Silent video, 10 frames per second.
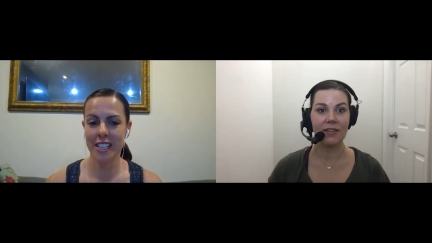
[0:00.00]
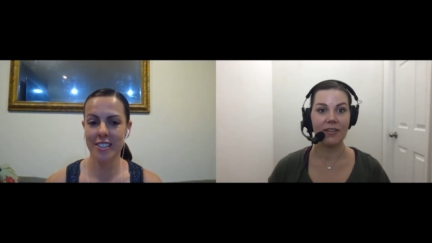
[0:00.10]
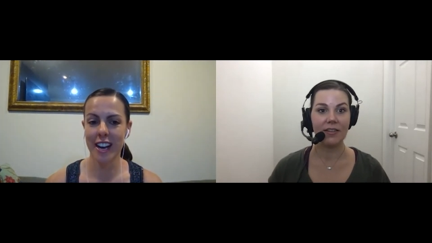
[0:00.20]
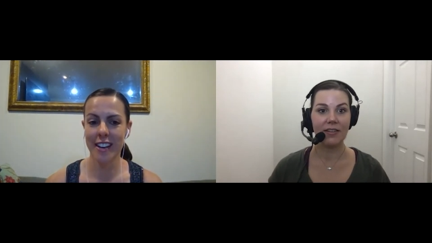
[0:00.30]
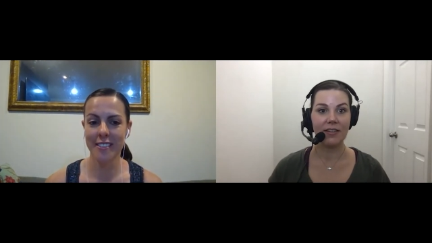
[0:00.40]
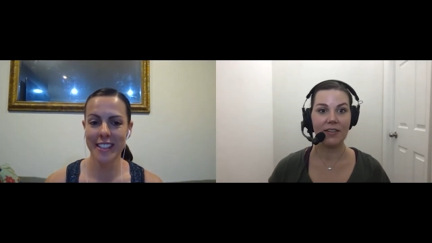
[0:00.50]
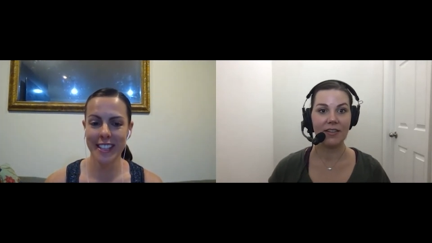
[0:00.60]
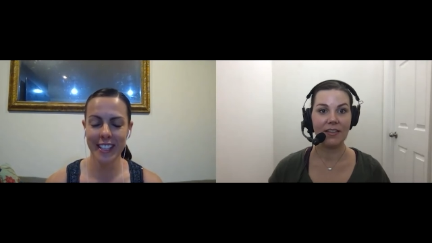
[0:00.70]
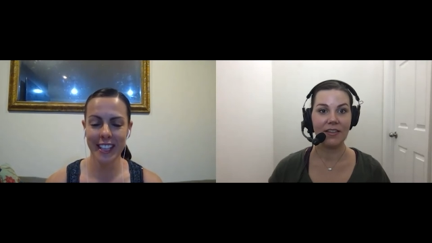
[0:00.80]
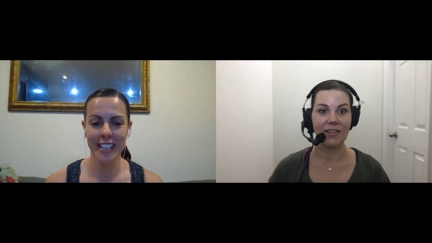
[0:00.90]
Speaker 1: trial and
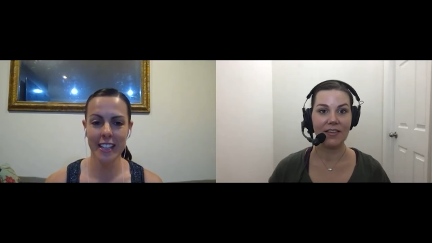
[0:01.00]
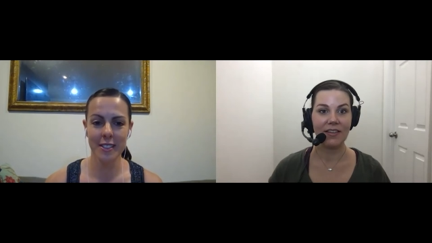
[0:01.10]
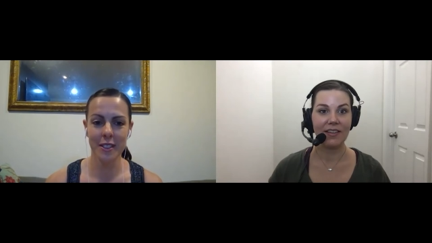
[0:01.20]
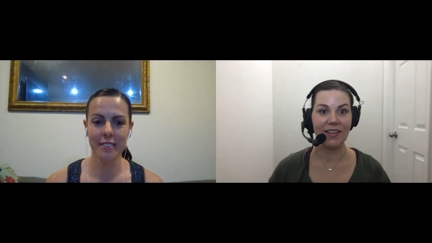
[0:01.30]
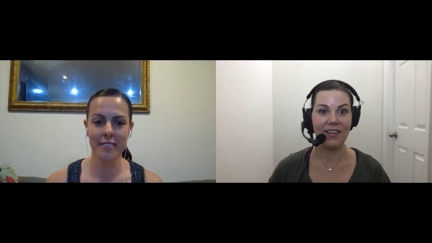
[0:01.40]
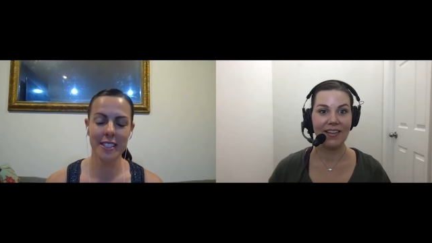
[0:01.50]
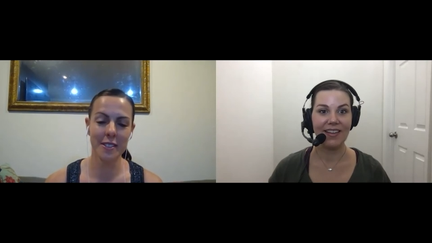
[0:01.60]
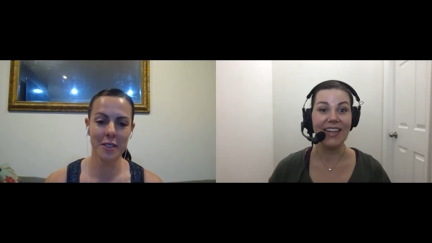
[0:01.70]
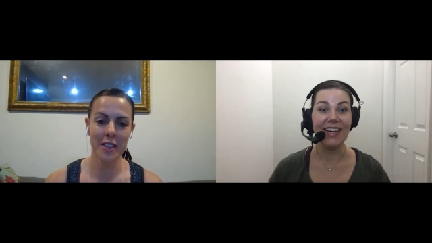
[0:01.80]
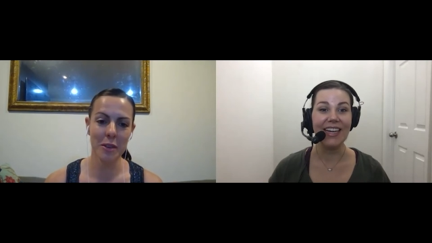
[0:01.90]
then like cancelled it because I
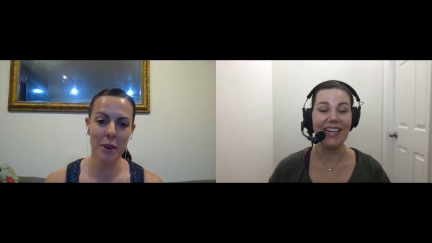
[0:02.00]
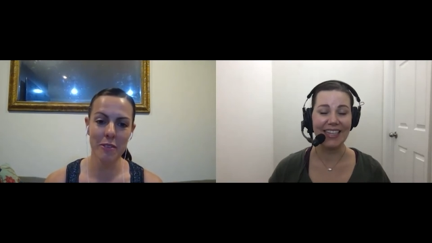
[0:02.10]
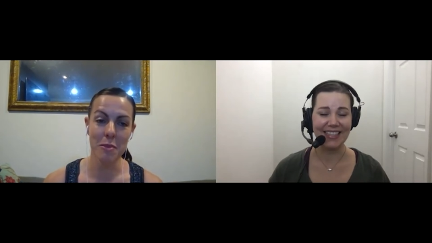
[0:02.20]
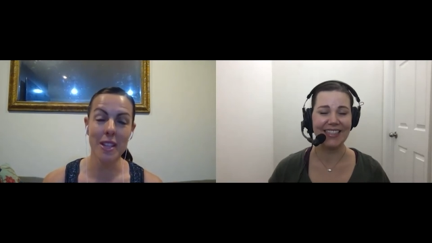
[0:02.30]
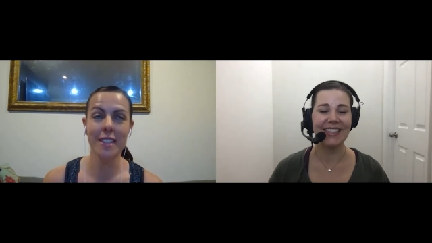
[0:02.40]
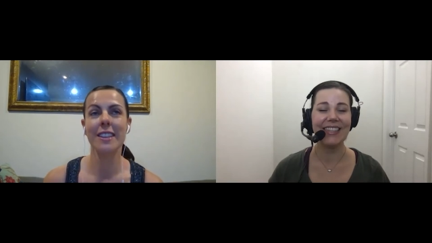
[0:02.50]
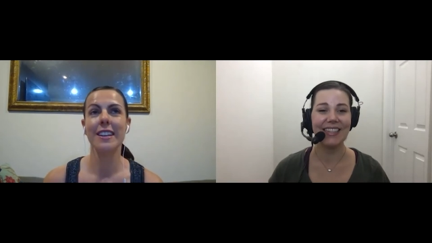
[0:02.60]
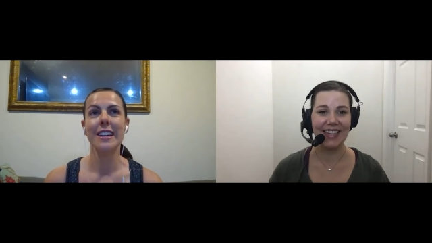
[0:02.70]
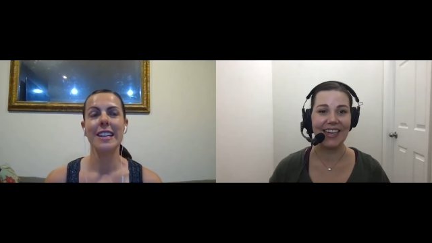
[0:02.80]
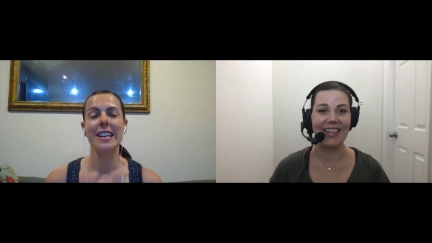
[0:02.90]
was going away for a month.
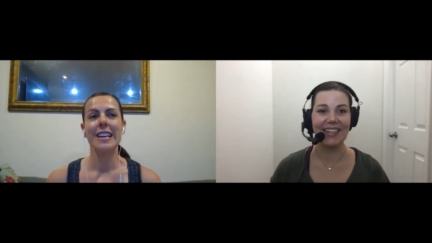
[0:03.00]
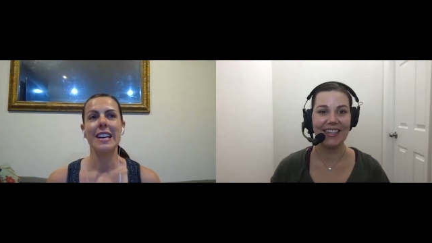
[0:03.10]
Yeah.